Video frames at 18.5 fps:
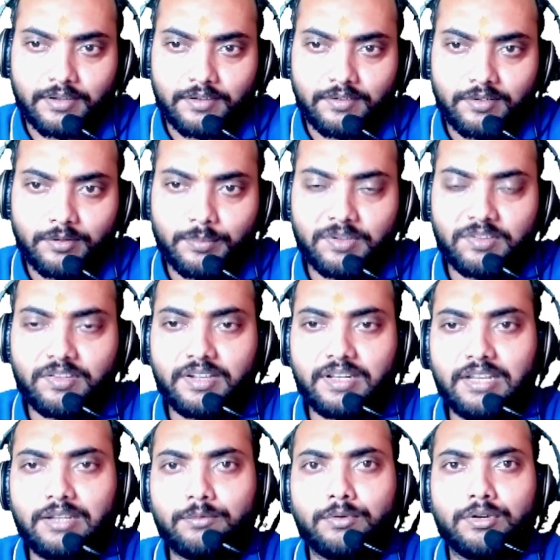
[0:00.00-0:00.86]
So
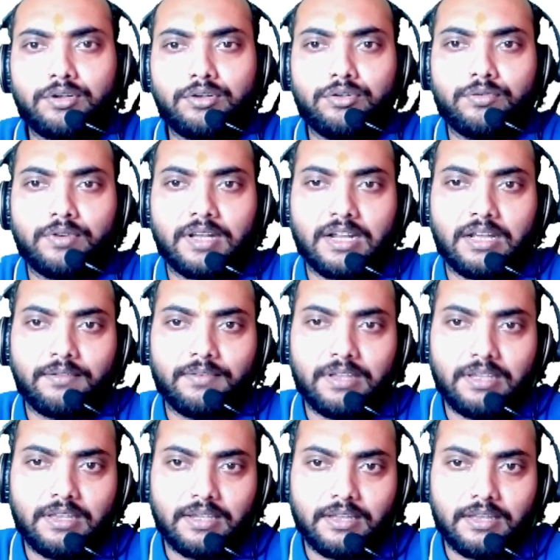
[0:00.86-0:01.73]
basically what you are
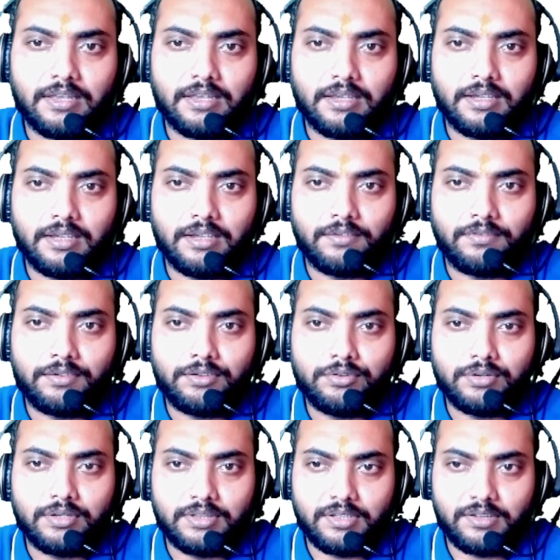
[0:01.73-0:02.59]
having, if
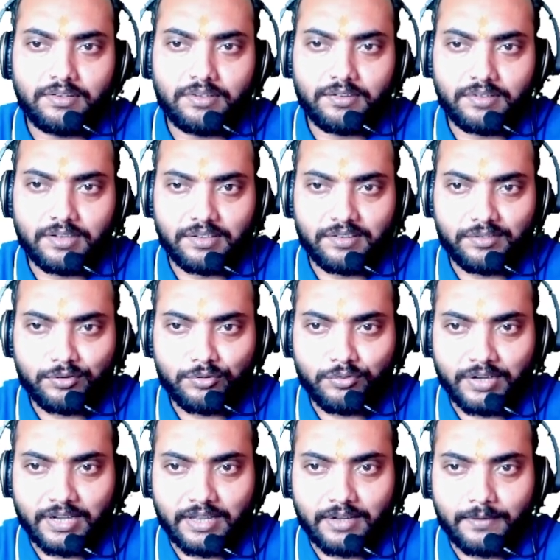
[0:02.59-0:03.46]
you, this is a
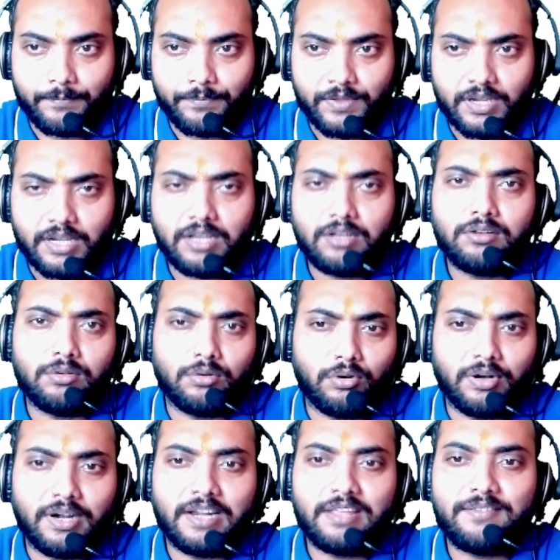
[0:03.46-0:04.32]
square, and
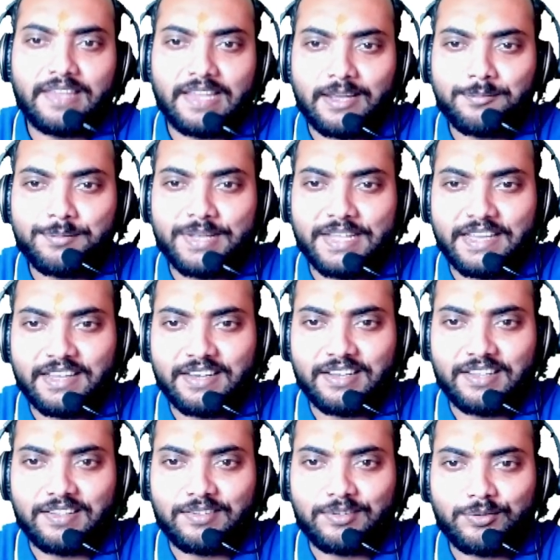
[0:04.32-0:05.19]
already we have
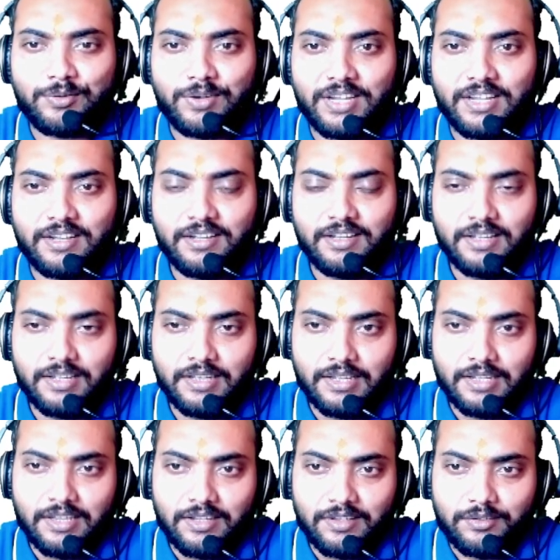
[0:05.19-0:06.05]
taken a square,
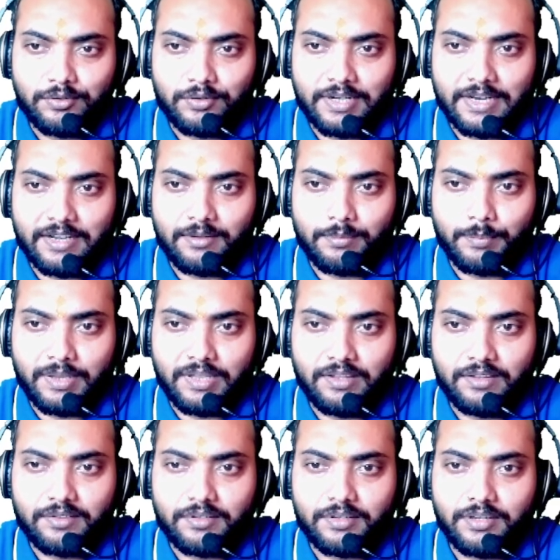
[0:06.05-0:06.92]
so it
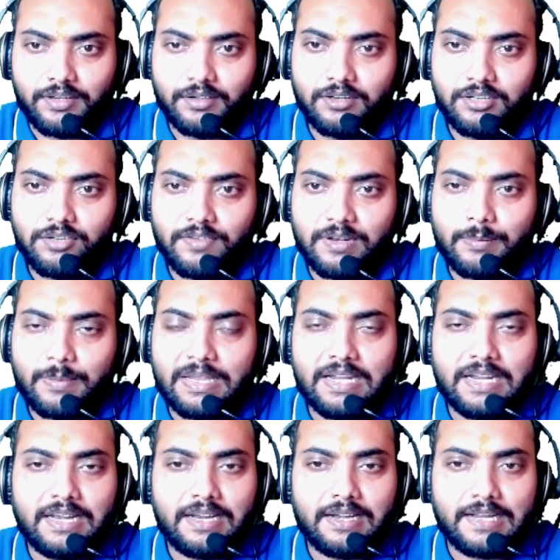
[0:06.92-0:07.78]
means here you will be
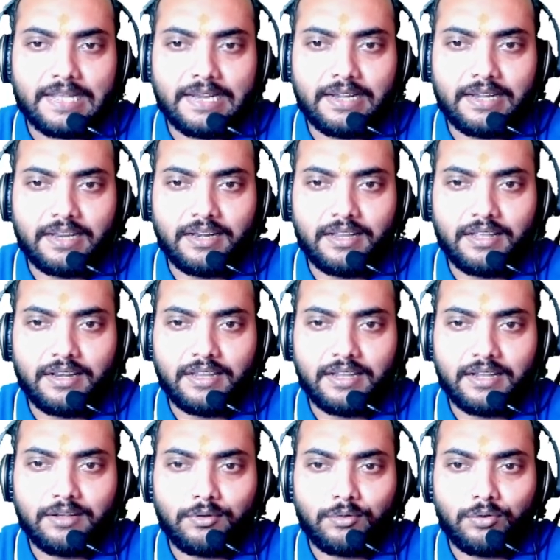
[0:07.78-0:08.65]
getting
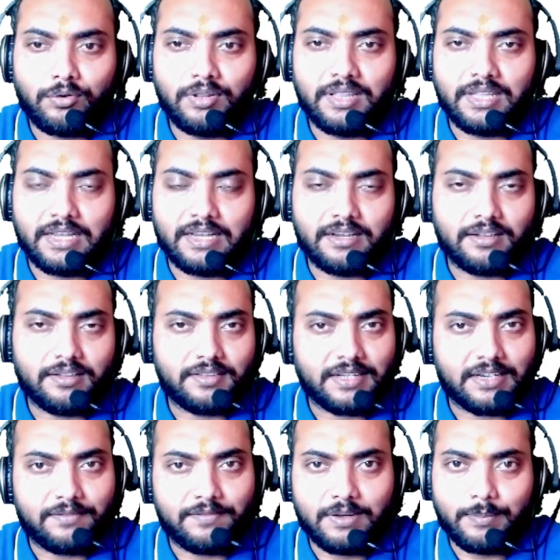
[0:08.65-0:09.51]
90-degree angle, all the angles
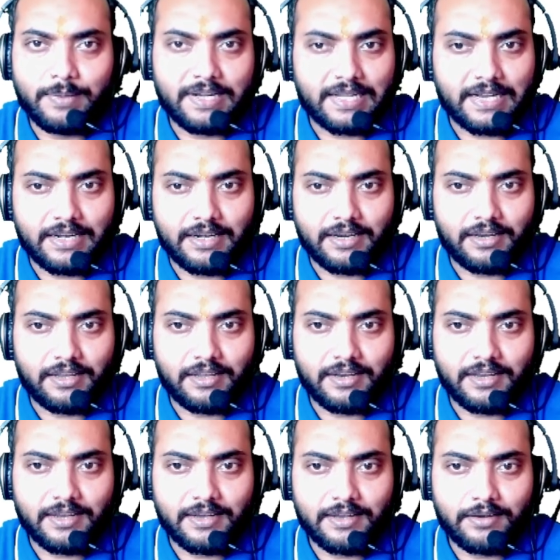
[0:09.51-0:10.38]
that will be
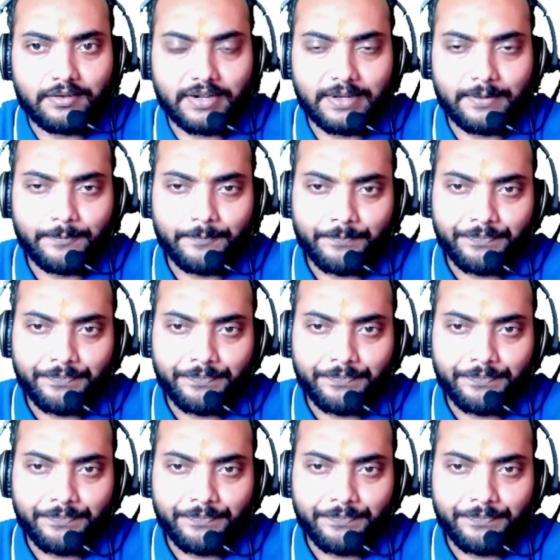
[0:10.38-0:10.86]
90-degree angle, right?